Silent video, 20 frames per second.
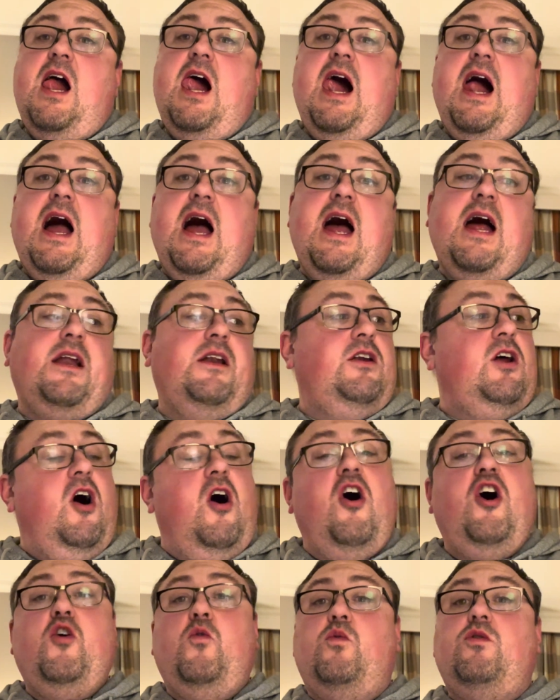and
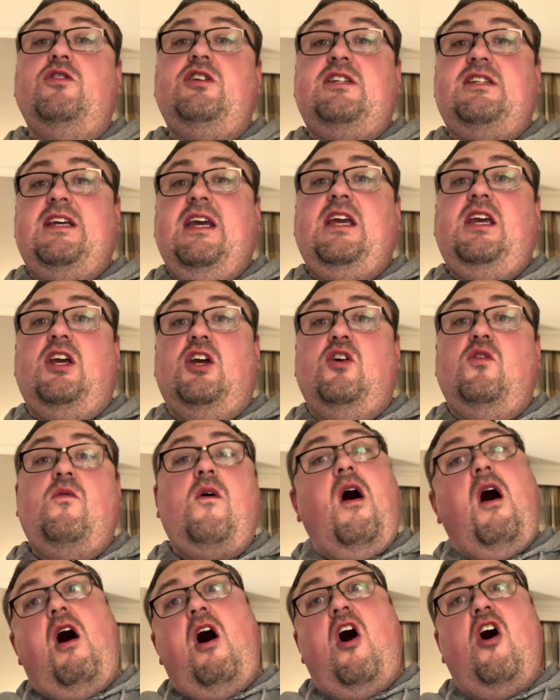I will see
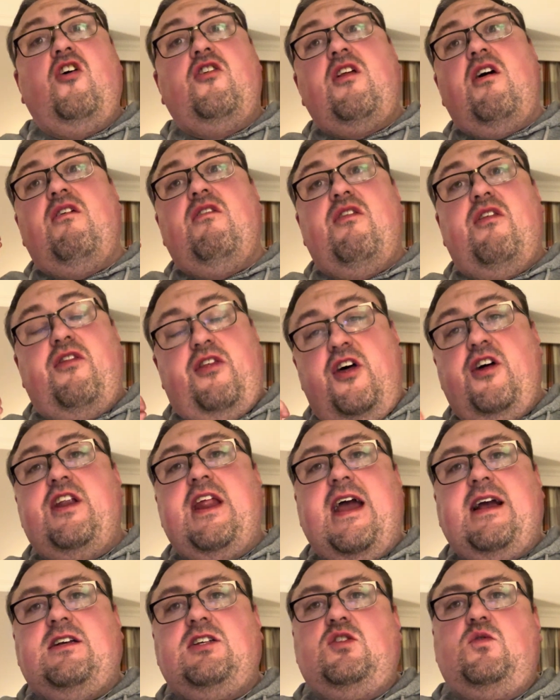you on the
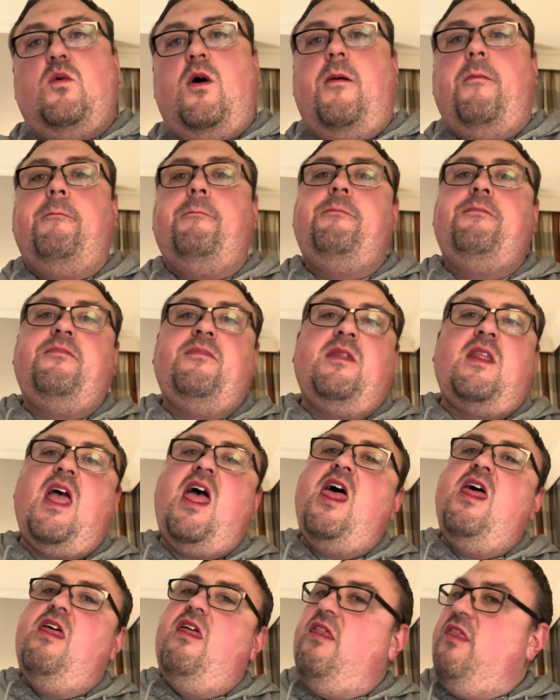next one.
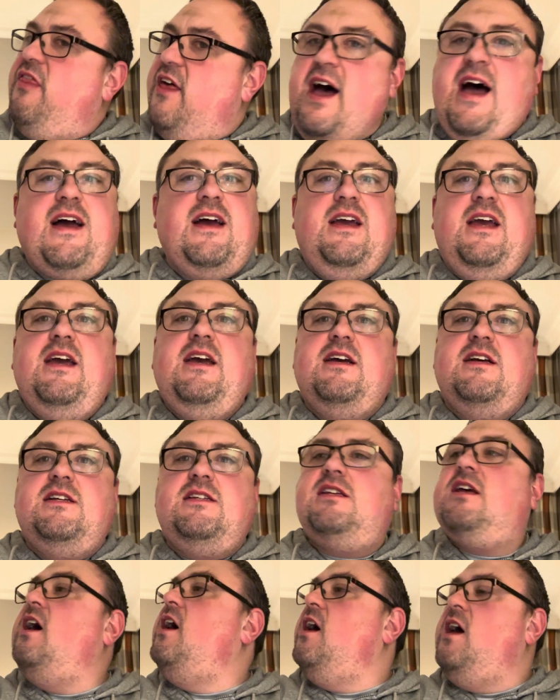That
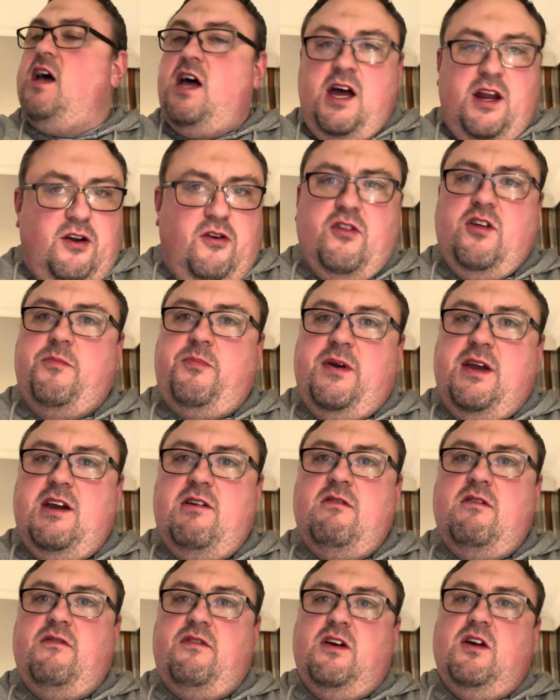is another beer
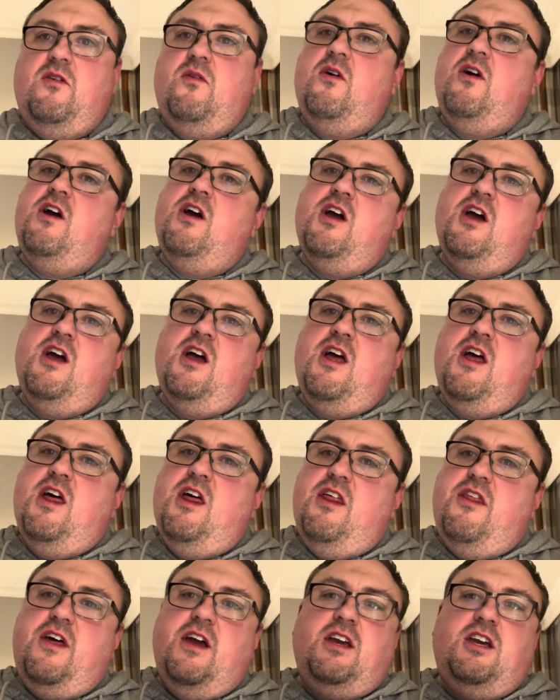review.
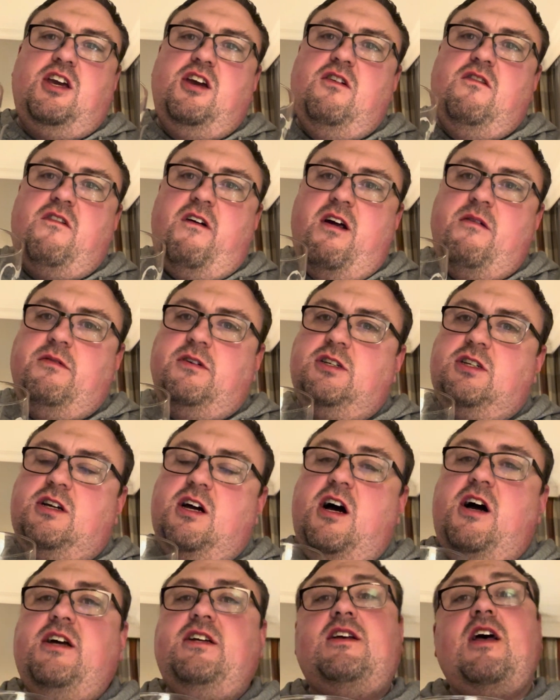Thank you very much,
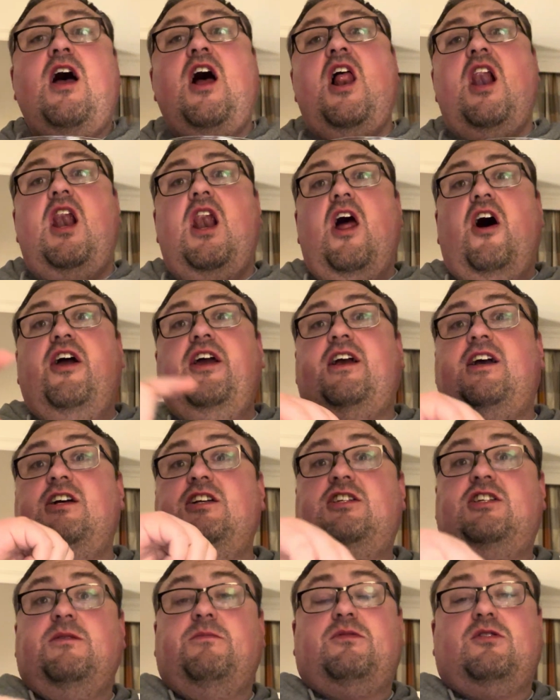guys. Like,
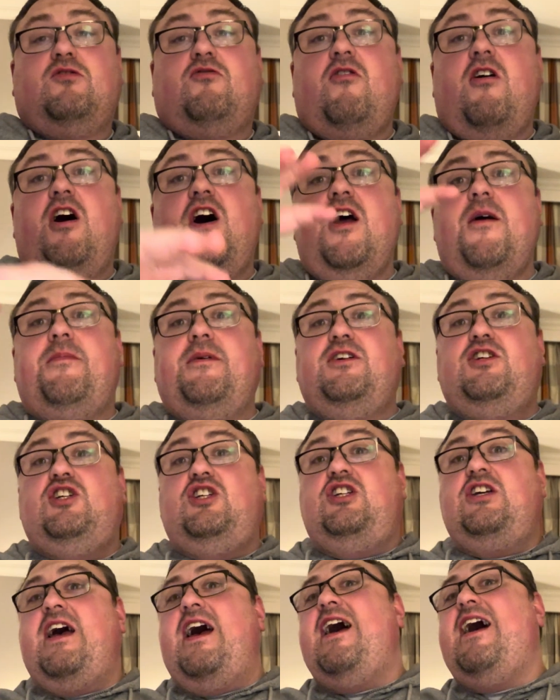subscribe,
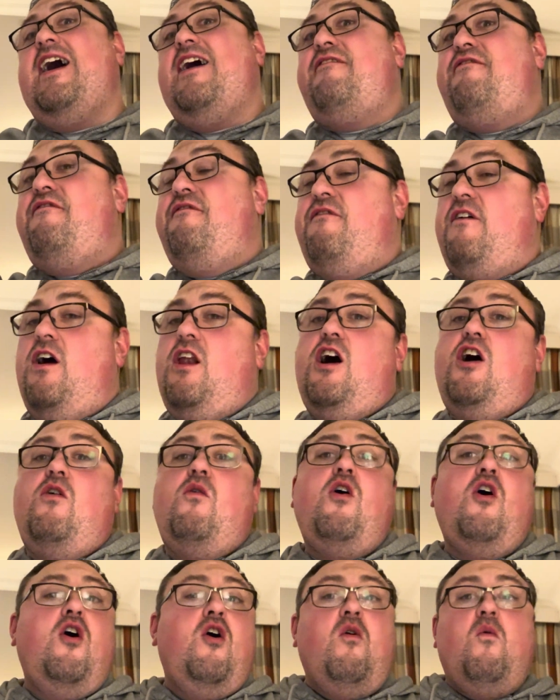share,
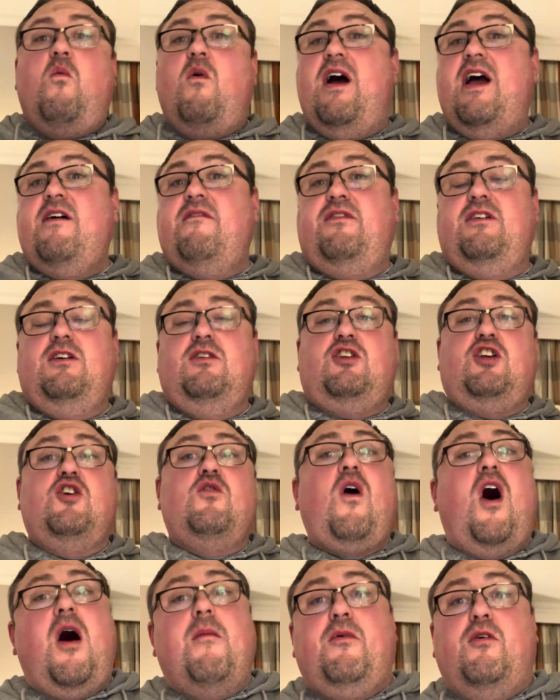follow, whatever you do.
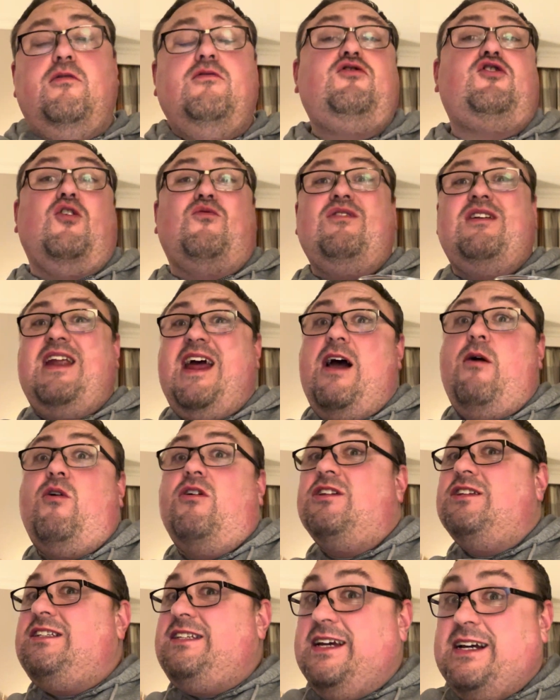I'm also now
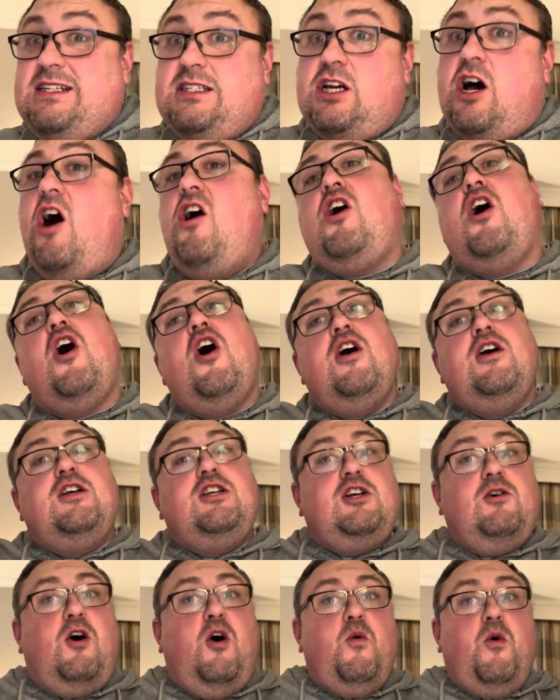on TikTok,
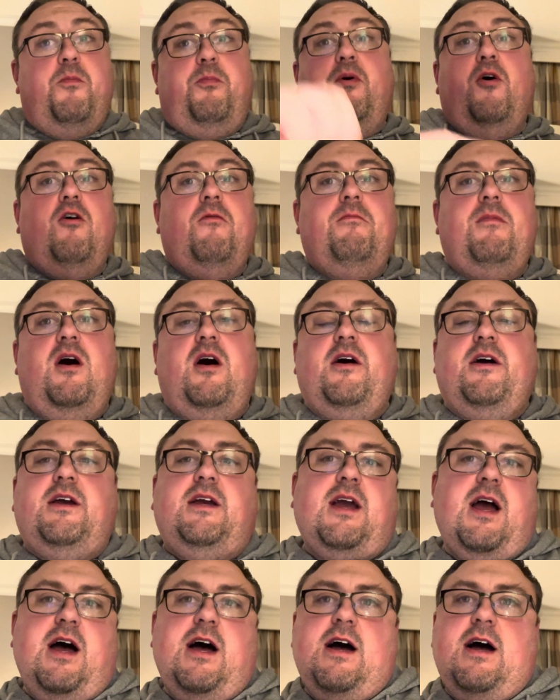so I will put my
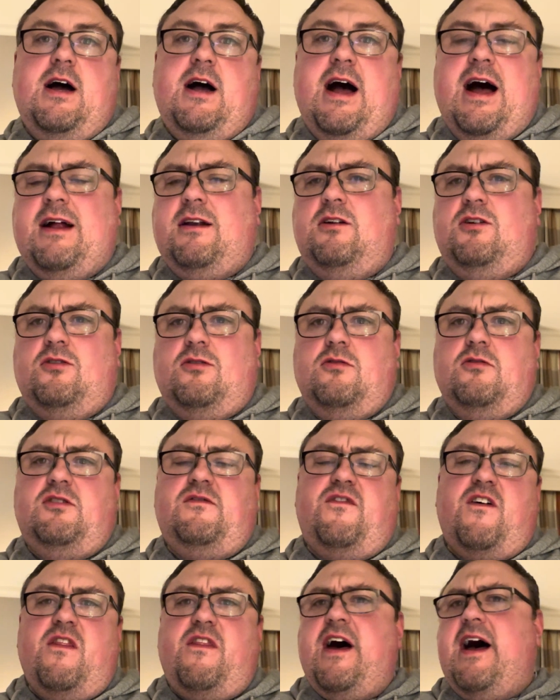handles
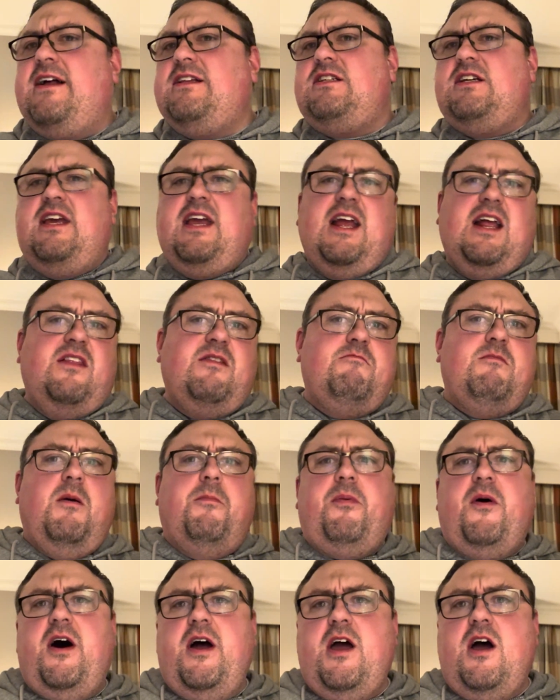for that in my
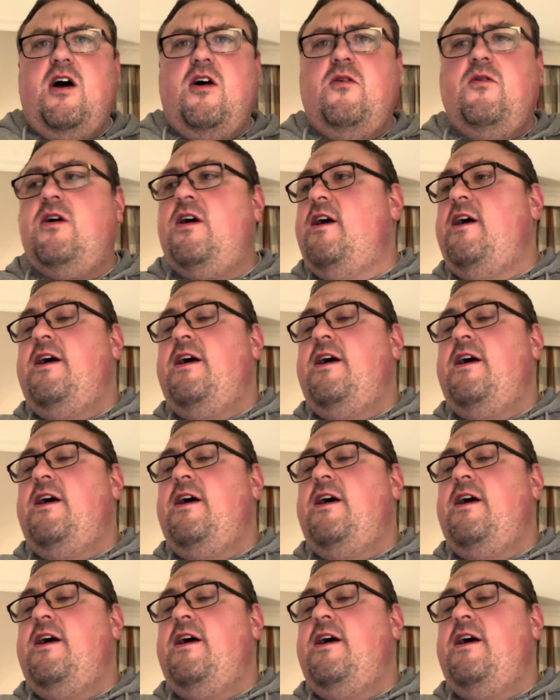bio.